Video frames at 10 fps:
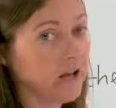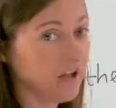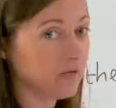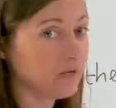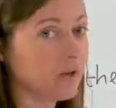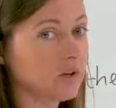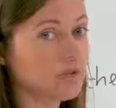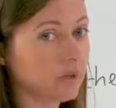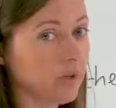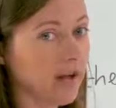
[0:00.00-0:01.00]
If you go
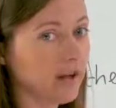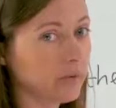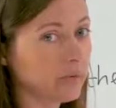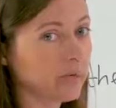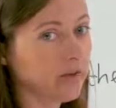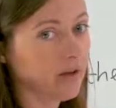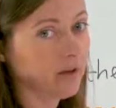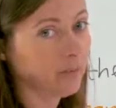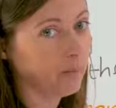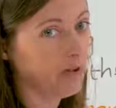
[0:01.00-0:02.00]
to Wales,
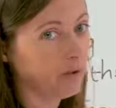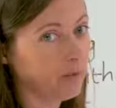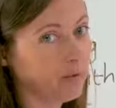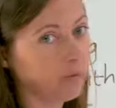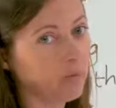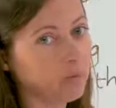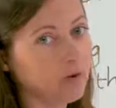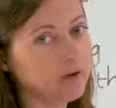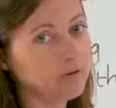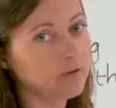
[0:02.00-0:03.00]
many people in
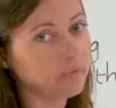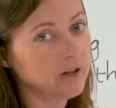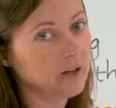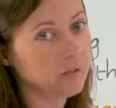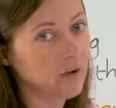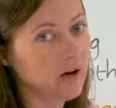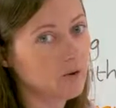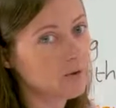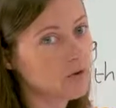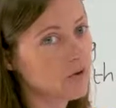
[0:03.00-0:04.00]
Wales speak
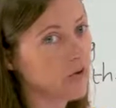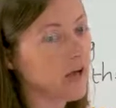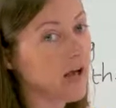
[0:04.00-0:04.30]
Welsh,